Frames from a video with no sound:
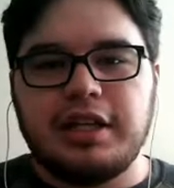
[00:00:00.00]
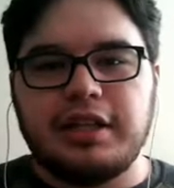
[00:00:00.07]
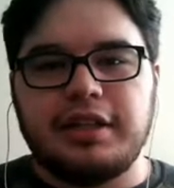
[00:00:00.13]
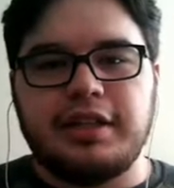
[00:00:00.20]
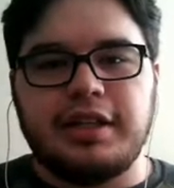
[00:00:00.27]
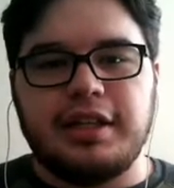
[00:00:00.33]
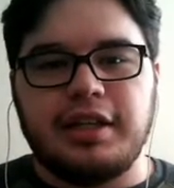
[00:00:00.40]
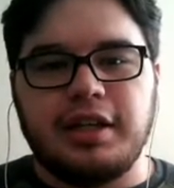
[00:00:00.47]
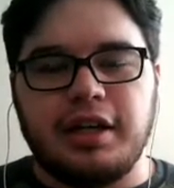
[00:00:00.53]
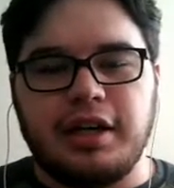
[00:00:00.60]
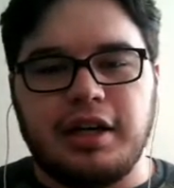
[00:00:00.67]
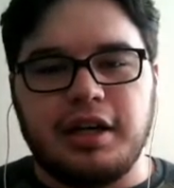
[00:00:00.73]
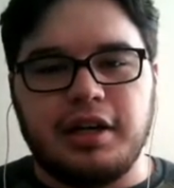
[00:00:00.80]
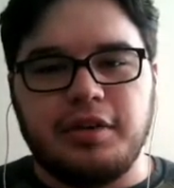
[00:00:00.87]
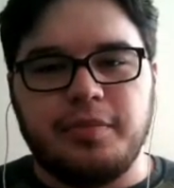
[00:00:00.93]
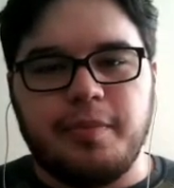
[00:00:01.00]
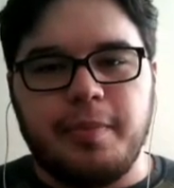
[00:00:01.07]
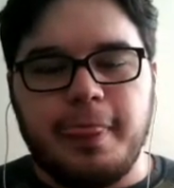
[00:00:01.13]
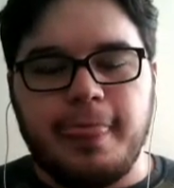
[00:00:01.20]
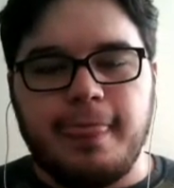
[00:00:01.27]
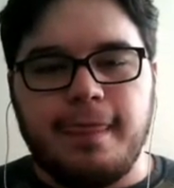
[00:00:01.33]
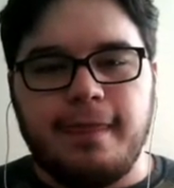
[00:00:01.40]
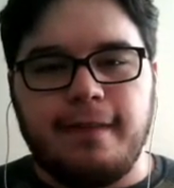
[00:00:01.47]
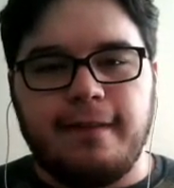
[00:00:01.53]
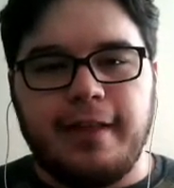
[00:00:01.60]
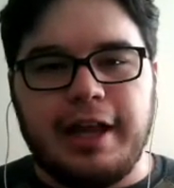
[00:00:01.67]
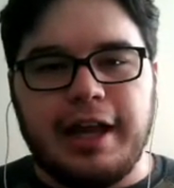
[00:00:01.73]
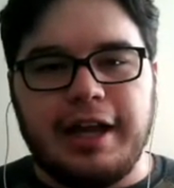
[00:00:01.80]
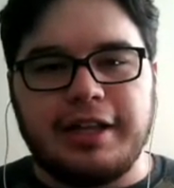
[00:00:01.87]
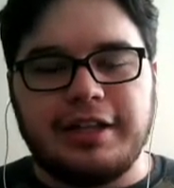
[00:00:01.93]
then
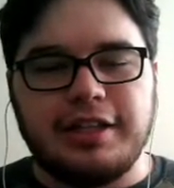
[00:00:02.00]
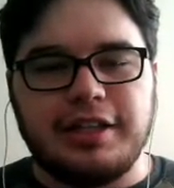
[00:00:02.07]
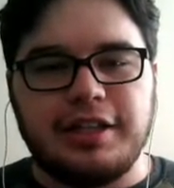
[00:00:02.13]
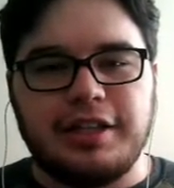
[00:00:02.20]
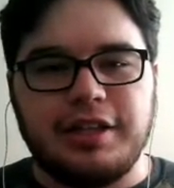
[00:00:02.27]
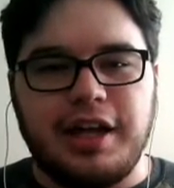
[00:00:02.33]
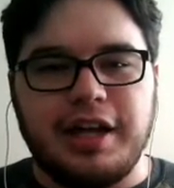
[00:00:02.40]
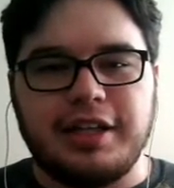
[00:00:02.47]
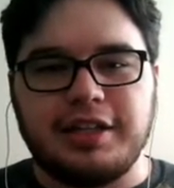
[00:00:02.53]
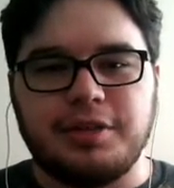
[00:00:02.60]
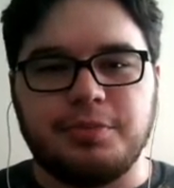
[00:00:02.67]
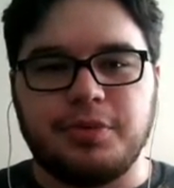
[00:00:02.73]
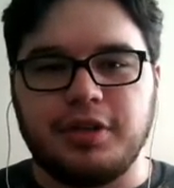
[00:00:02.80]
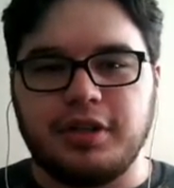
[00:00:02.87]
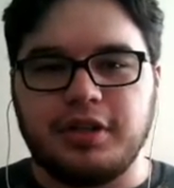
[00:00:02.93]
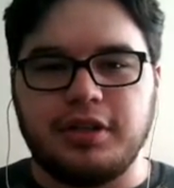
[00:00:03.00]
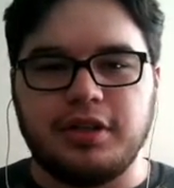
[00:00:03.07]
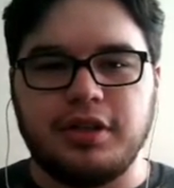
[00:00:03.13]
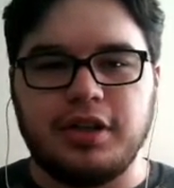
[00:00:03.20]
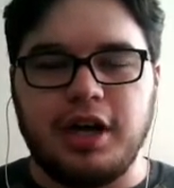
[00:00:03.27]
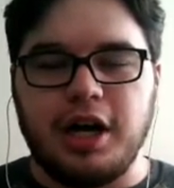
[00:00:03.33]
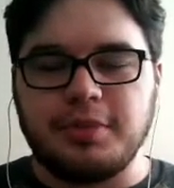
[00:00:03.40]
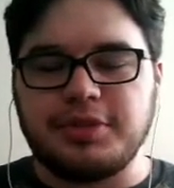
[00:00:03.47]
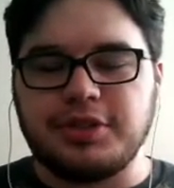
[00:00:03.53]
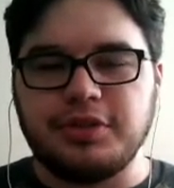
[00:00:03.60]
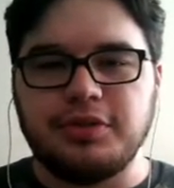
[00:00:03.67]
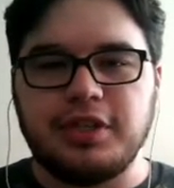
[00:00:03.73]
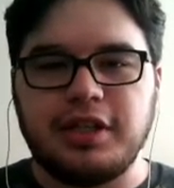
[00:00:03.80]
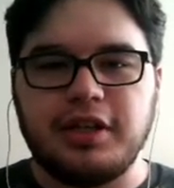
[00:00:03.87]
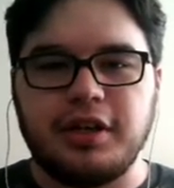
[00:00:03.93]
I get to bring
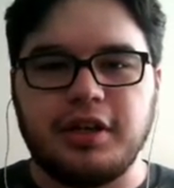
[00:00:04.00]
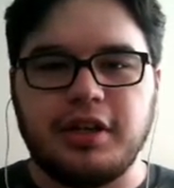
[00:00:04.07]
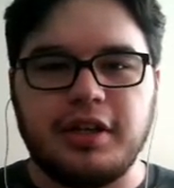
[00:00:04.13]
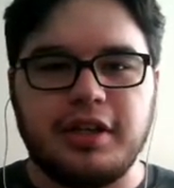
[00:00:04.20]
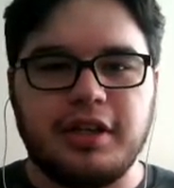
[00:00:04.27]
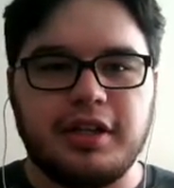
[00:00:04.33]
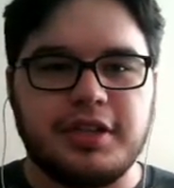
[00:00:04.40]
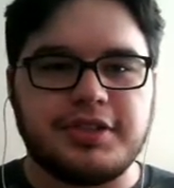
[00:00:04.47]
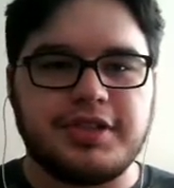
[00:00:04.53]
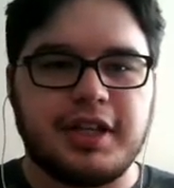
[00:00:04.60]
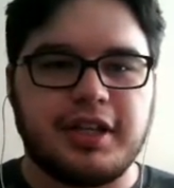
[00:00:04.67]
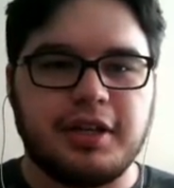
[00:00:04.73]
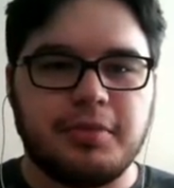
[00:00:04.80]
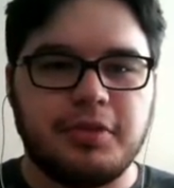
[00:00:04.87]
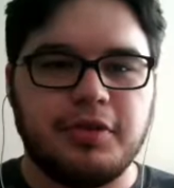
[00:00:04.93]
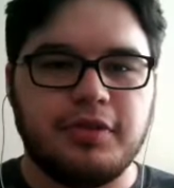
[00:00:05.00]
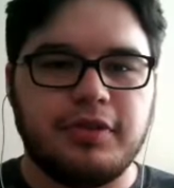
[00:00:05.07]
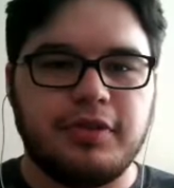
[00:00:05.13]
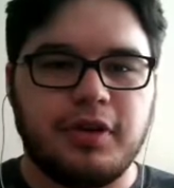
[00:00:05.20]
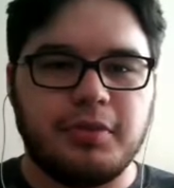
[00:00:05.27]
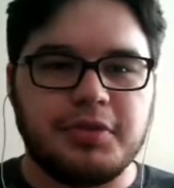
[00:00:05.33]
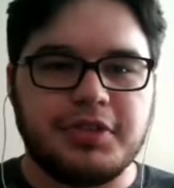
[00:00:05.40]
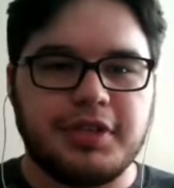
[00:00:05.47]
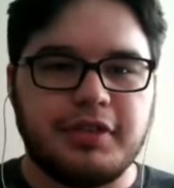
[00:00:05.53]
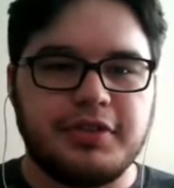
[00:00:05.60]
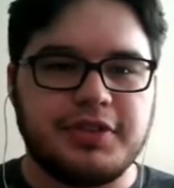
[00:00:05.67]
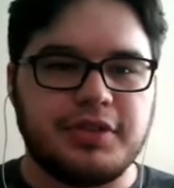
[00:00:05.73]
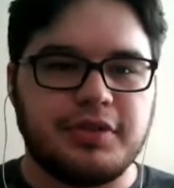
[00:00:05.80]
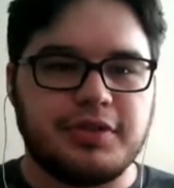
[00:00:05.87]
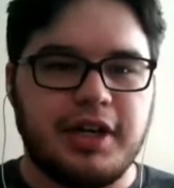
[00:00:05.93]
Obstagoon in on a psychic move almost every
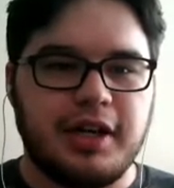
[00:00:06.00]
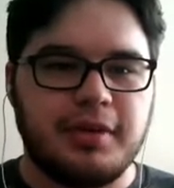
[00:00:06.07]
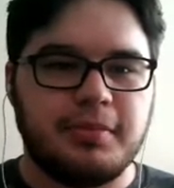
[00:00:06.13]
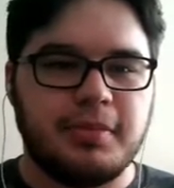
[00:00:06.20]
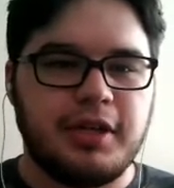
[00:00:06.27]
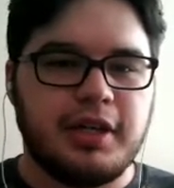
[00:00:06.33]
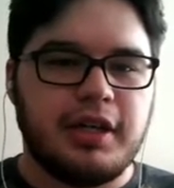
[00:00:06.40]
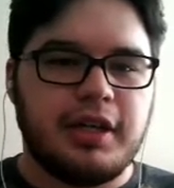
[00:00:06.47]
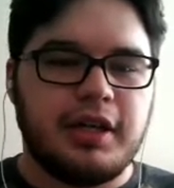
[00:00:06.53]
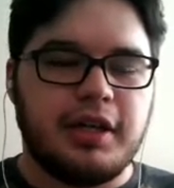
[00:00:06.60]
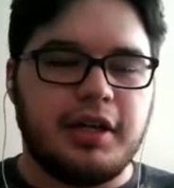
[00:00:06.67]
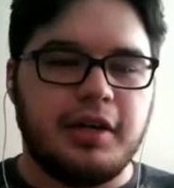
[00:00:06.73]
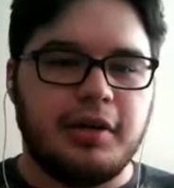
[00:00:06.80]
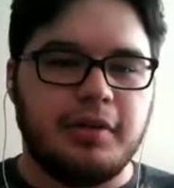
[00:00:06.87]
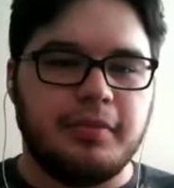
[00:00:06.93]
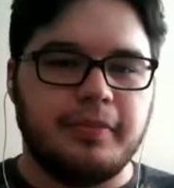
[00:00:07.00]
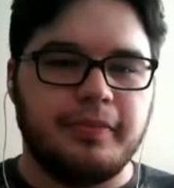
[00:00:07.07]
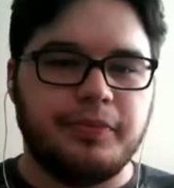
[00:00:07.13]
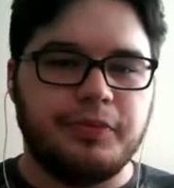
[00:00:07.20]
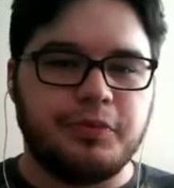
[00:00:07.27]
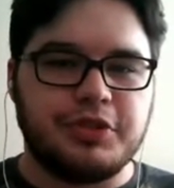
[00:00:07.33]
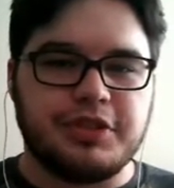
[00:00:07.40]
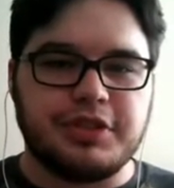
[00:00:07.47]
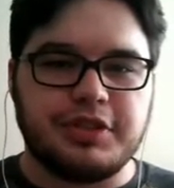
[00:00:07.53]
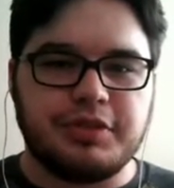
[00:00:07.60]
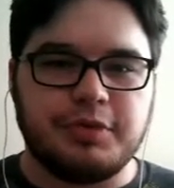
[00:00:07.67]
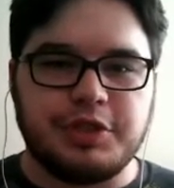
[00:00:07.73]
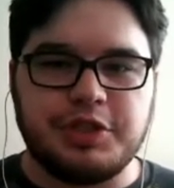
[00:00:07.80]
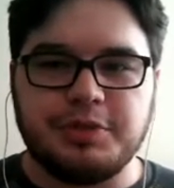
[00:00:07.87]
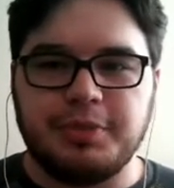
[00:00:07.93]
single time, which
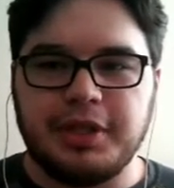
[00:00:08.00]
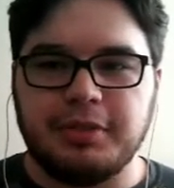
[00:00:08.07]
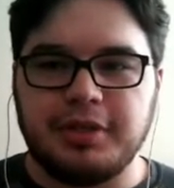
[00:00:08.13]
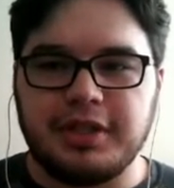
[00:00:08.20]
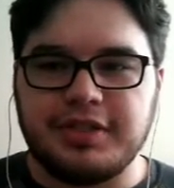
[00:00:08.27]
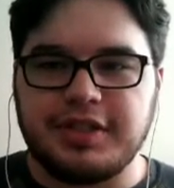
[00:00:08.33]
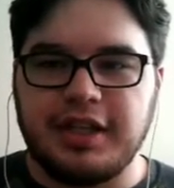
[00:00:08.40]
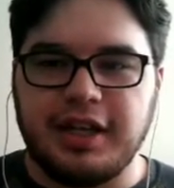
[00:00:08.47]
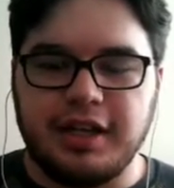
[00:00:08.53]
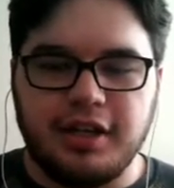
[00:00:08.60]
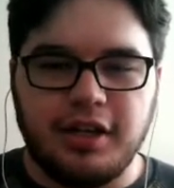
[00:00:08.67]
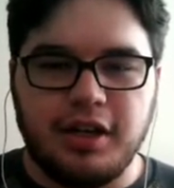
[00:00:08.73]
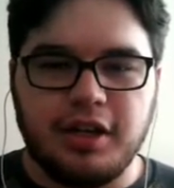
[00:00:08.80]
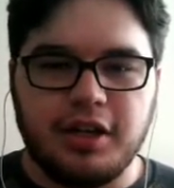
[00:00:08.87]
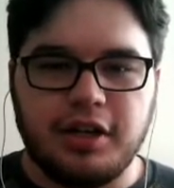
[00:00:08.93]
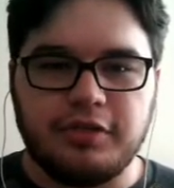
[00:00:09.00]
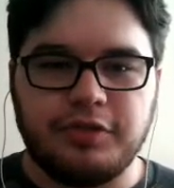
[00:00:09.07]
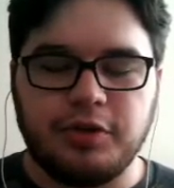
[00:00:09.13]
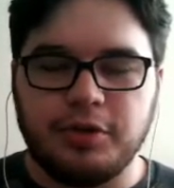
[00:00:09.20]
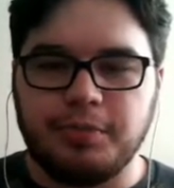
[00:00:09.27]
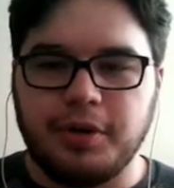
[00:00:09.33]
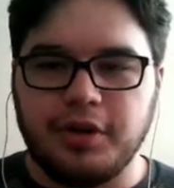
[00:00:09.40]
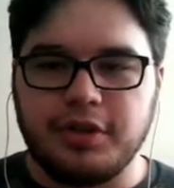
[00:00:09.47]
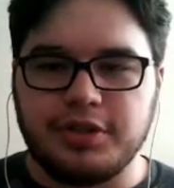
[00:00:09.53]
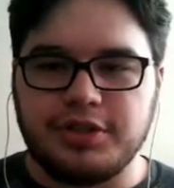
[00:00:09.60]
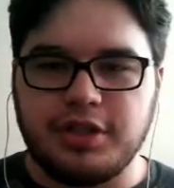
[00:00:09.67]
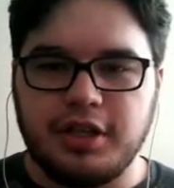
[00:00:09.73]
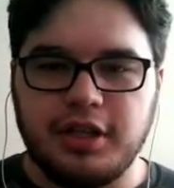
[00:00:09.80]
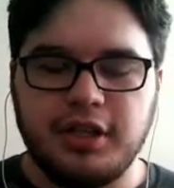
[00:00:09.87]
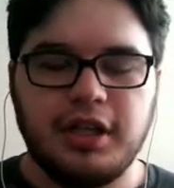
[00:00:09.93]
is big, because then I get knockoff or parting
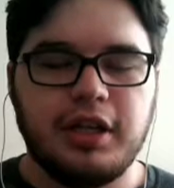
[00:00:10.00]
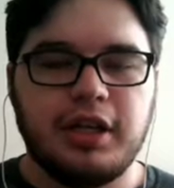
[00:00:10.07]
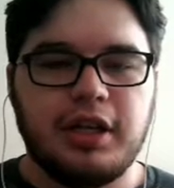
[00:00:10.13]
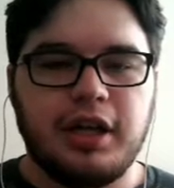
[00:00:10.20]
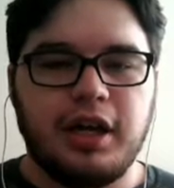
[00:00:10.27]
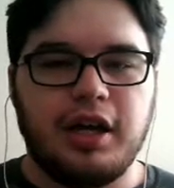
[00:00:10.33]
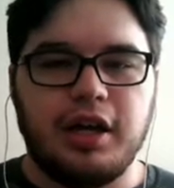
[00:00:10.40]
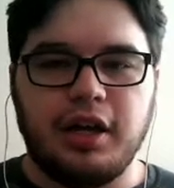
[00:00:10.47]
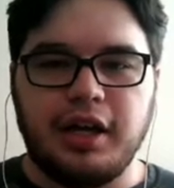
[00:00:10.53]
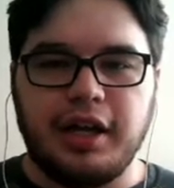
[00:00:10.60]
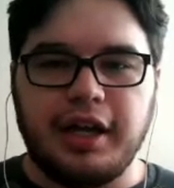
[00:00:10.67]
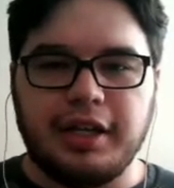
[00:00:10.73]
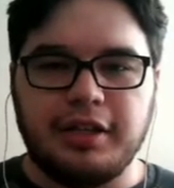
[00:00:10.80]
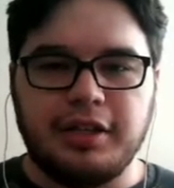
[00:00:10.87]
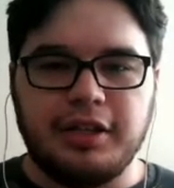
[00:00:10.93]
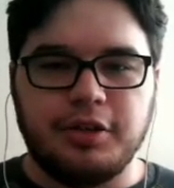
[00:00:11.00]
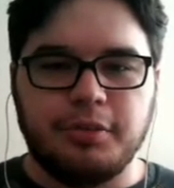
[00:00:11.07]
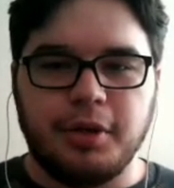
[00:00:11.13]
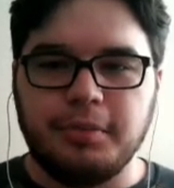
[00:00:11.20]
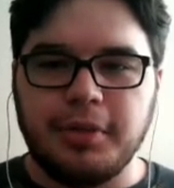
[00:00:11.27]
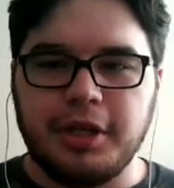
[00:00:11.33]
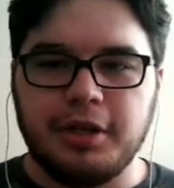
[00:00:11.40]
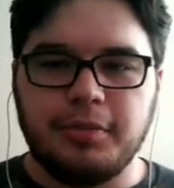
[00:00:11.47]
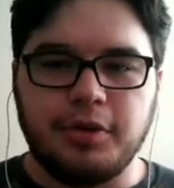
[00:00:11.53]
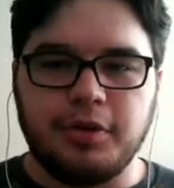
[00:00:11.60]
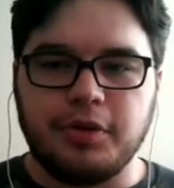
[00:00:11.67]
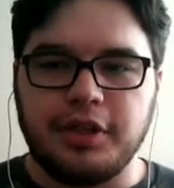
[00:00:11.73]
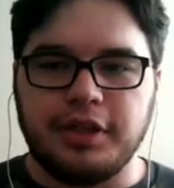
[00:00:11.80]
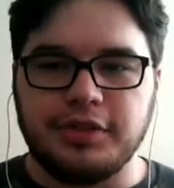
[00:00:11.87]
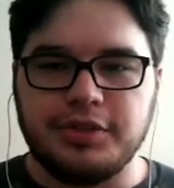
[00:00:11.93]
shot, and I get either momentum
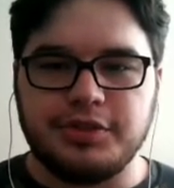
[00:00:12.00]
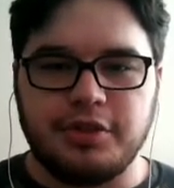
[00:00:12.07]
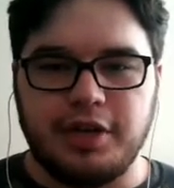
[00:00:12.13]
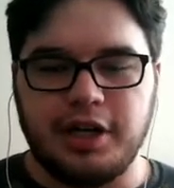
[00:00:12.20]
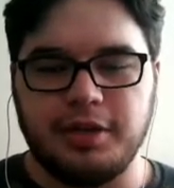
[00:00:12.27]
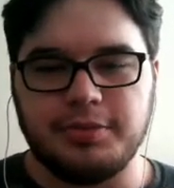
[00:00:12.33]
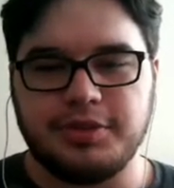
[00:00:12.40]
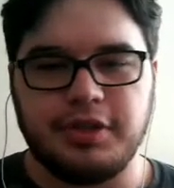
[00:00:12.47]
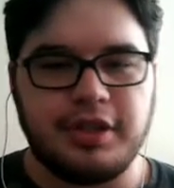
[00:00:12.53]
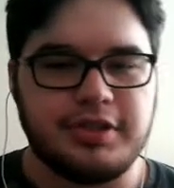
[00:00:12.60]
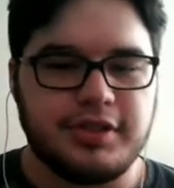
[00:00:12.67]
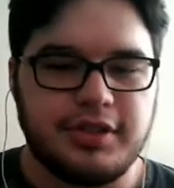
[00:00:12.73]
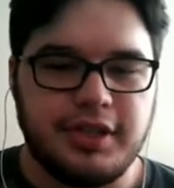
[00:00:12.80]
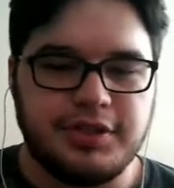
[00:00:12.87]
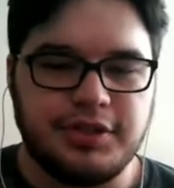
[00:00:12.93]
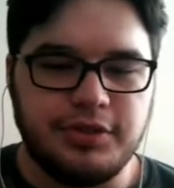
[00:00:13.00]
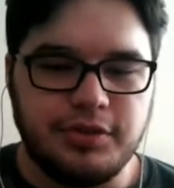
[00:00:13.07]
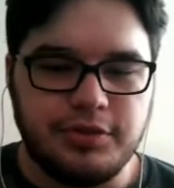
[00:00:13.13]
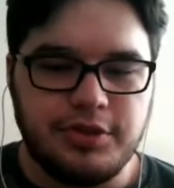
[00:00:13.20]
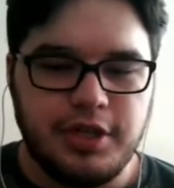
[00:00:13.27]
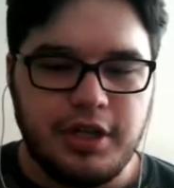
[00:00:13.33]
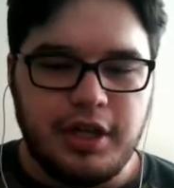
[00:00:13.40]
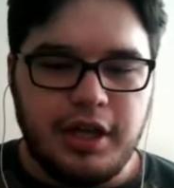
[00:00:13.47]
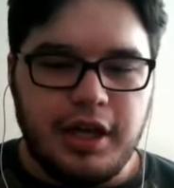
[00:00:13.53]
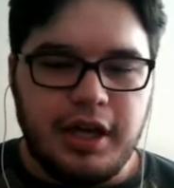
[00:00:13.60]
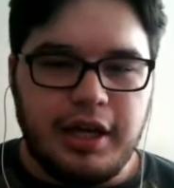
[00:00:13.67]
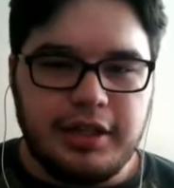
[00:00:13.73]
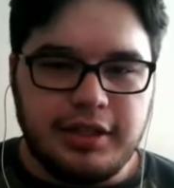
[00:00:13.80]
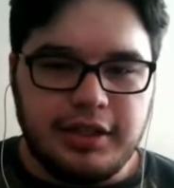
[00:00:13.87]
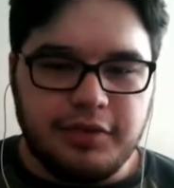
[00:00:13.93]
or they lose their item, so that's huge.
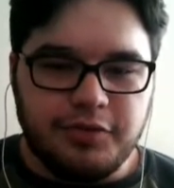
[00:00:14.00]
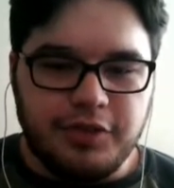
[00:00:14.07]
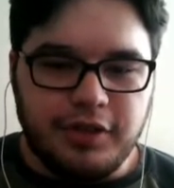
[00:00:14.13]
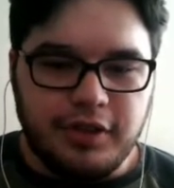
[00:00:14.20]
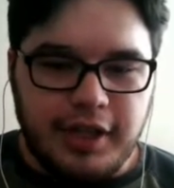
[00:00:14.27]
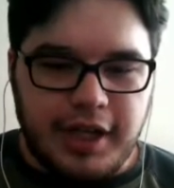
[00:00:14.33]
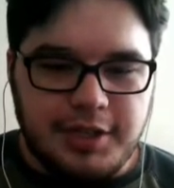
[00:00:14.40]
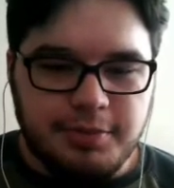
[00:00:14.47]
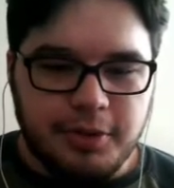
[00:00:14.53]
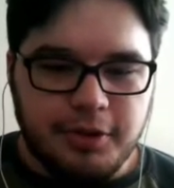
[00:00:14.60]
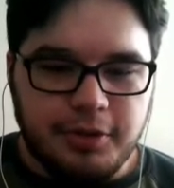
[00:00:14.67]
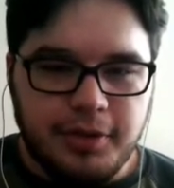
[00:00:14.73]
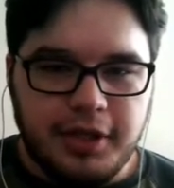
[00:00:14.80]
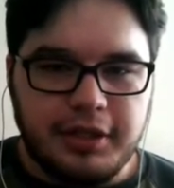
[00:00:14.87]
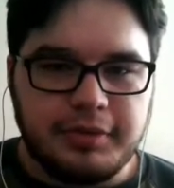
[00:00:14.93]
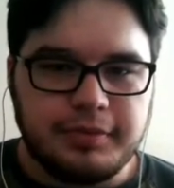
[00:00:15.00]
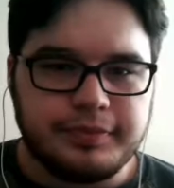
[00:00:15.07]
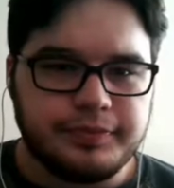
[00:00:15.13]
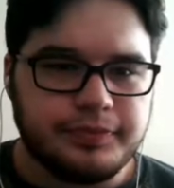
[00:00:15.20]
And then for the last Pokemon,